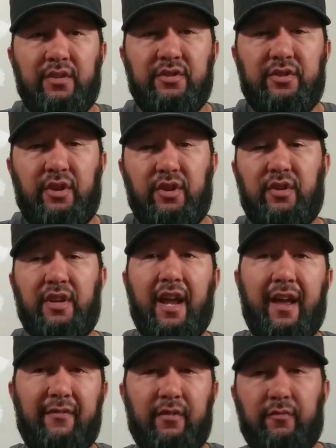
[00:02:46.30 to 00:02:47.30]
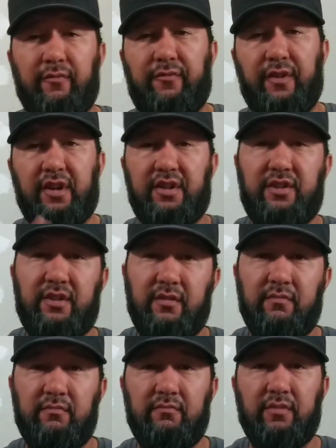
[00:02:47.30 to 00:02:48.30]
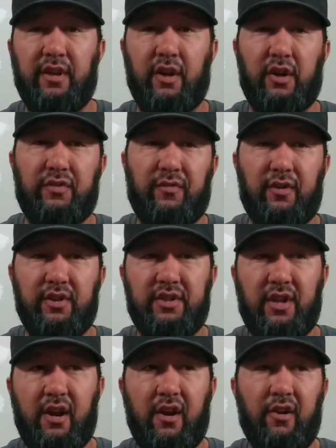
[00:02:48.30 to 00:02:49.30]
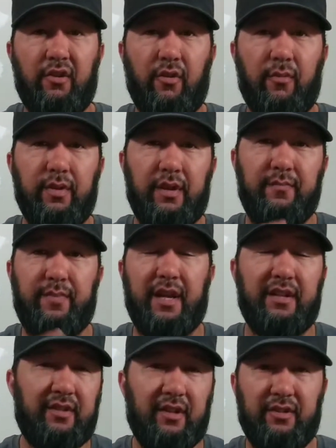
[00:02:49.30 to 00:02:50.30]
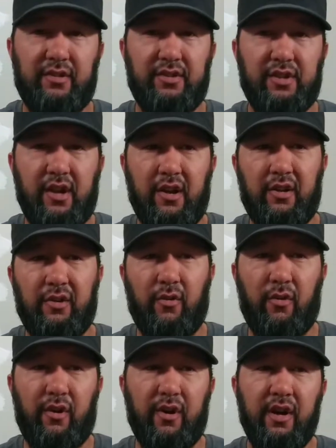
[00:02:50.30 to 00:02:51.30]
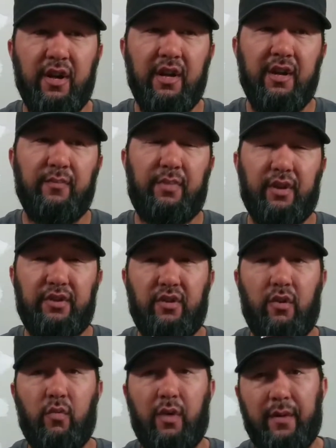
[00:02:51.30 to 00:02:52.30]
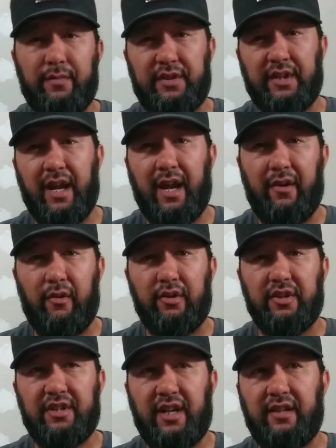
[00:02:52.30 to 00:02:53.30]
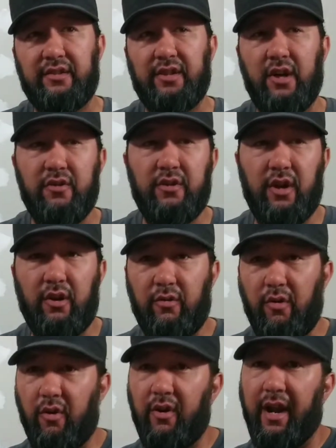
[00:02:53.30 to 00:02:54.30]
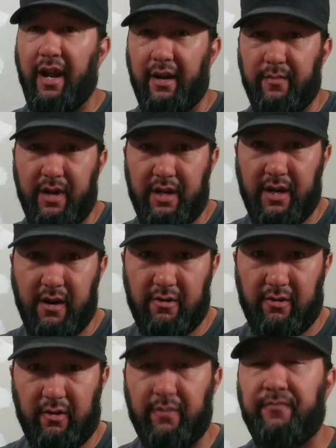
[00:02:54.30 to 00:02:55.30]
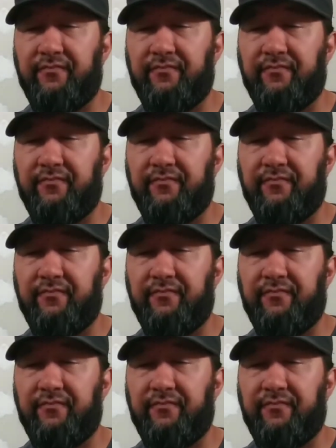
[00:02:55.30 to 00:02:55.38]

So you could have them finish lyrics for a song, or play bass on your song, or build you a website, or design a logo, or animate a character.